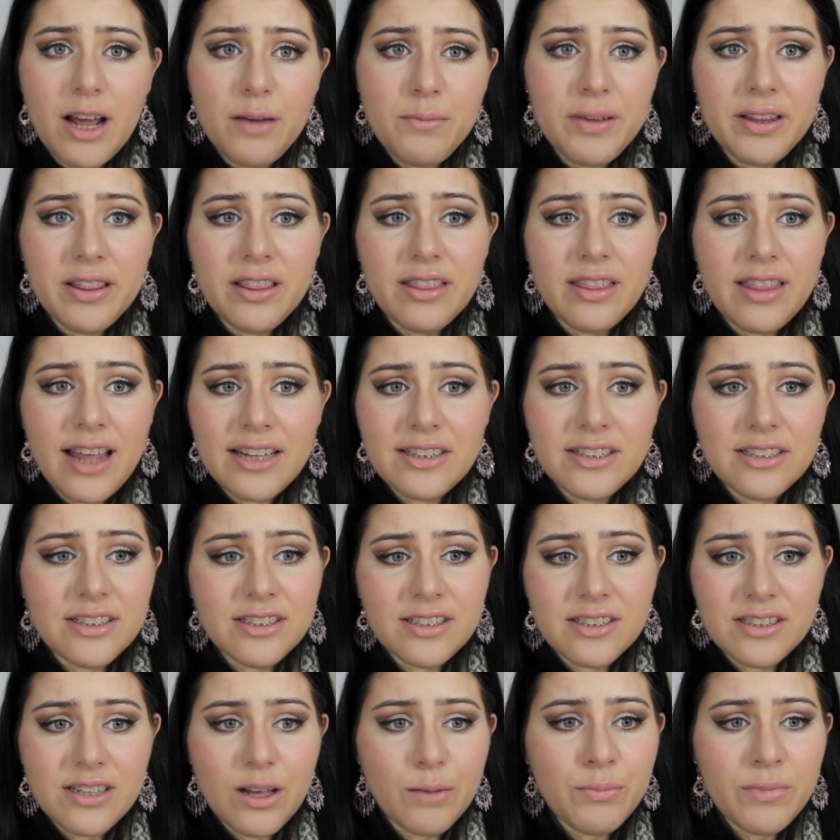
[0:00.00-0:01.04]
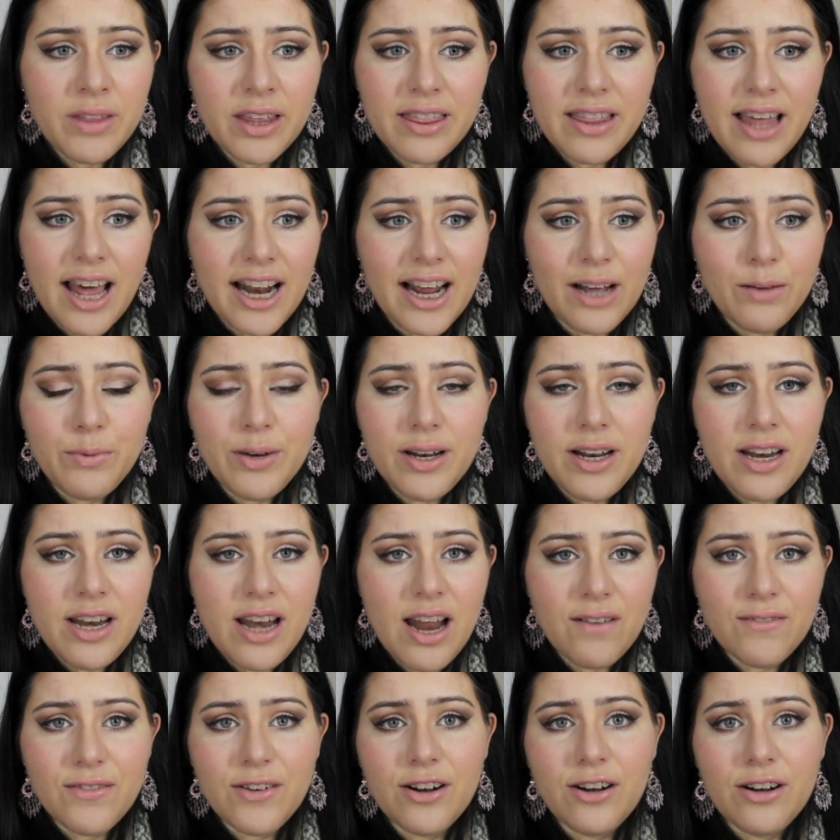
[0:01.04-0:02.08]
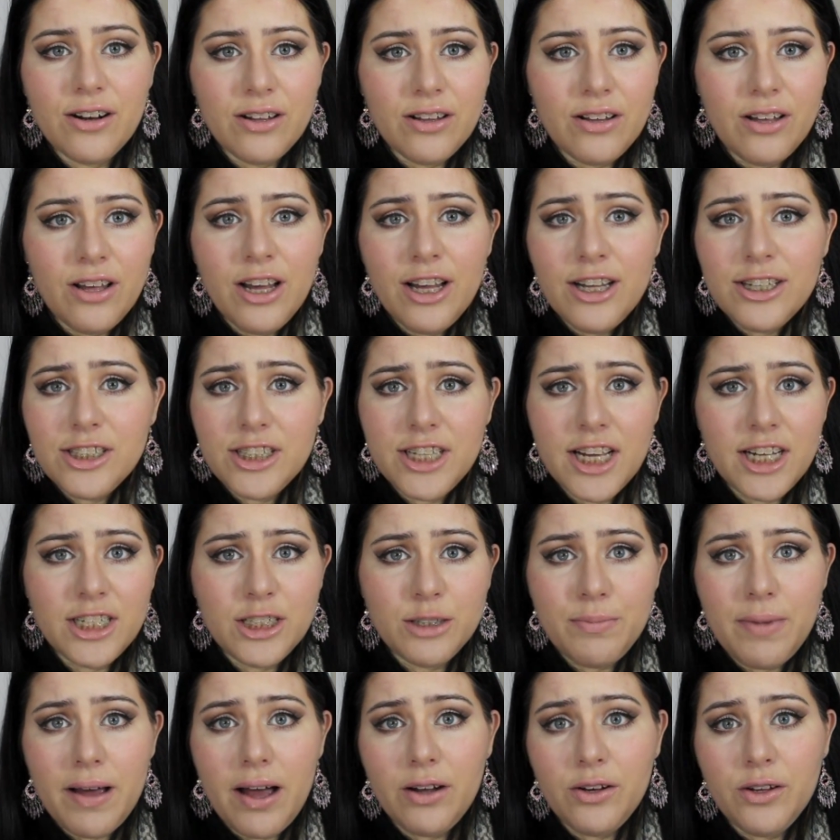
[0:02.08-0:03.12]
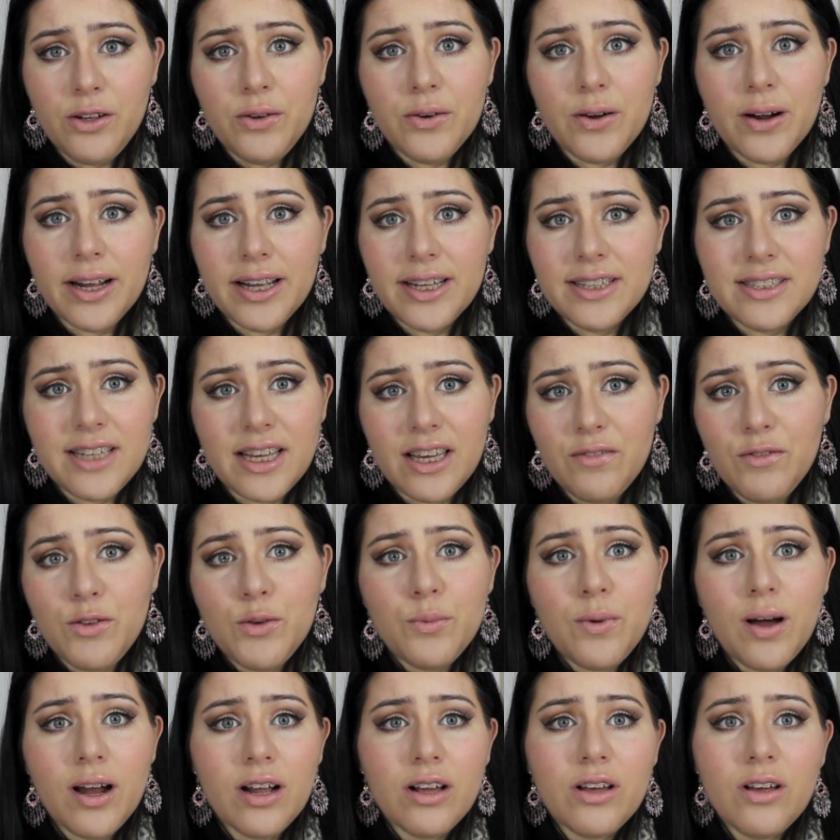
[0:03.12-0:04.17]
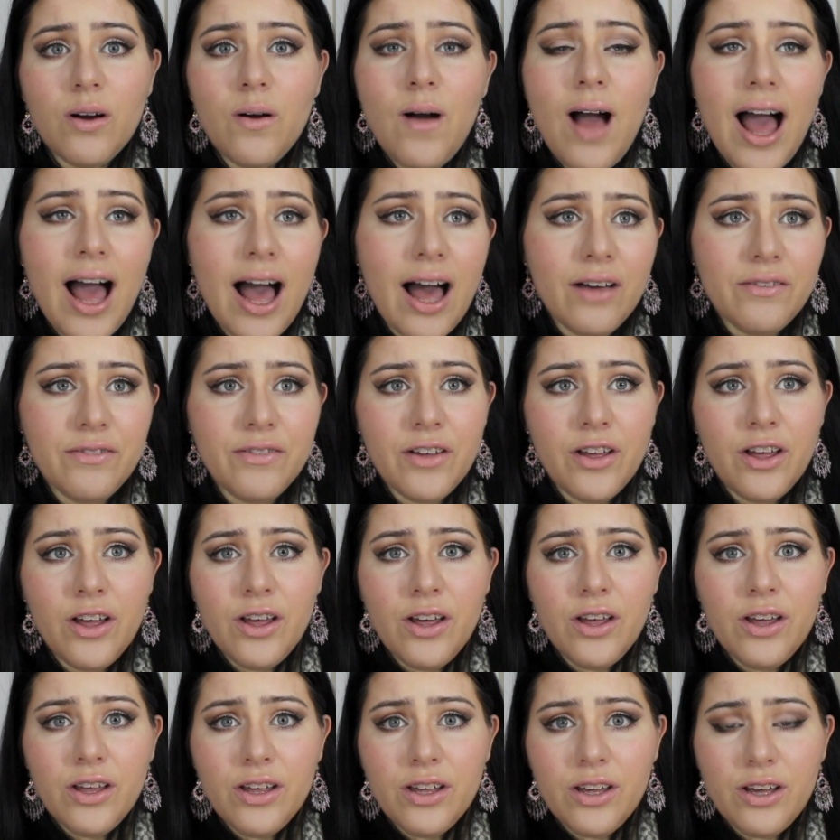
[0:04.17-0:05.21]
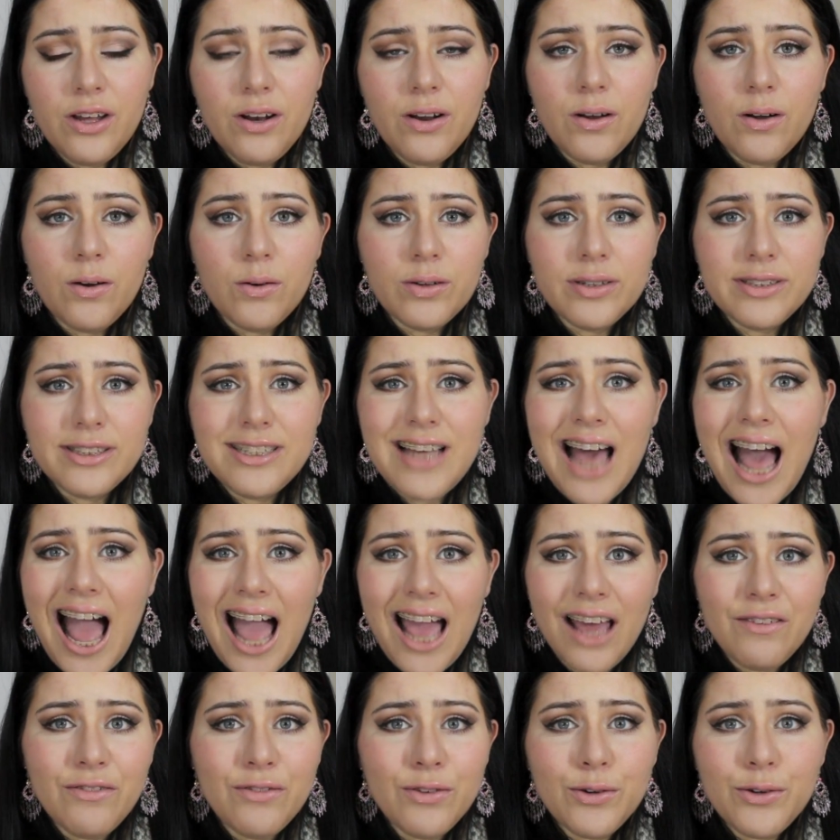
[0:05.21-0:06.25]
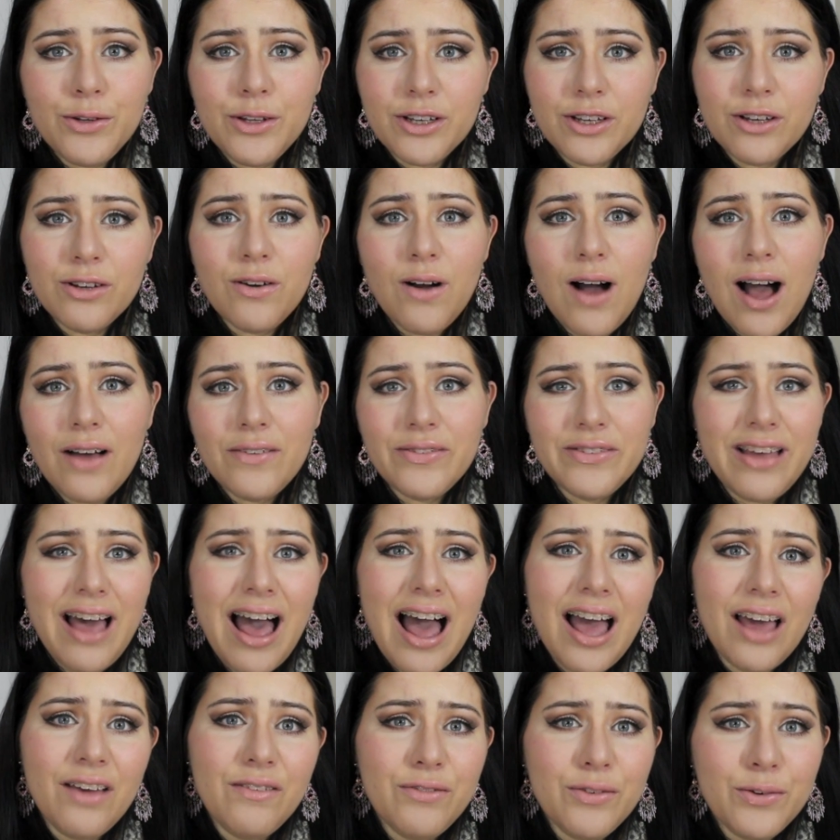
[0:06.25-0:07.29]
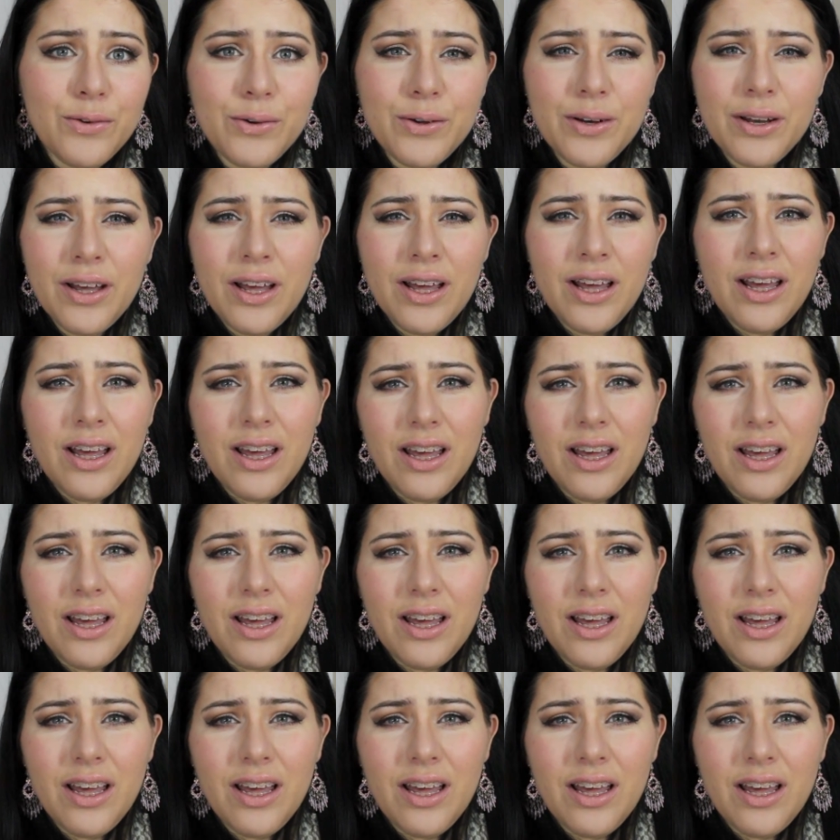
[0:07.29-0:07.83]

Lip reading: I mean, that's something that I would never change about New York. It's like, if you want to go have, you know, Thai food, you can go have Thai food.